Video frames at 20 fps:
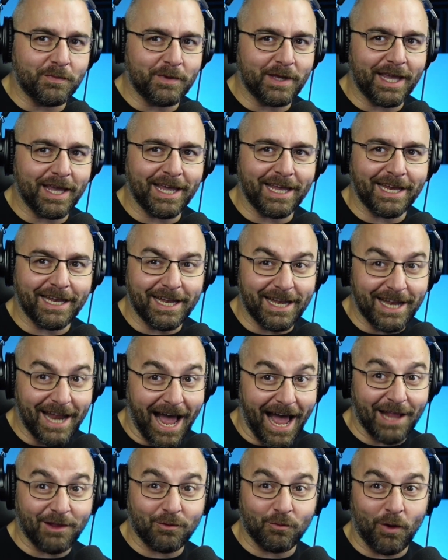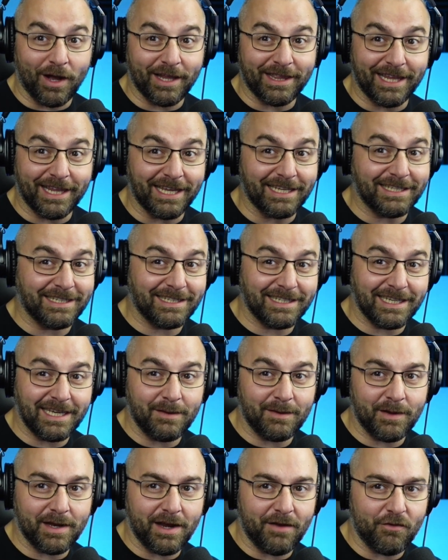being not what they
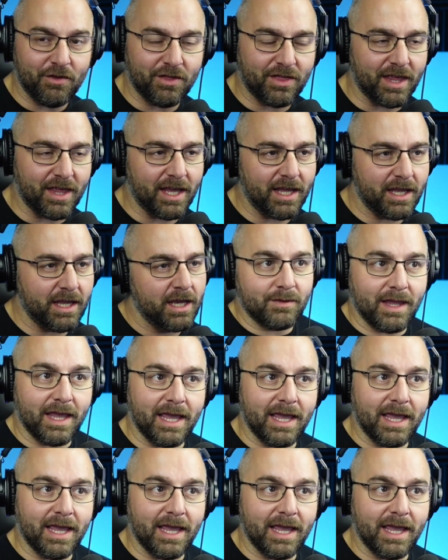seem and everything.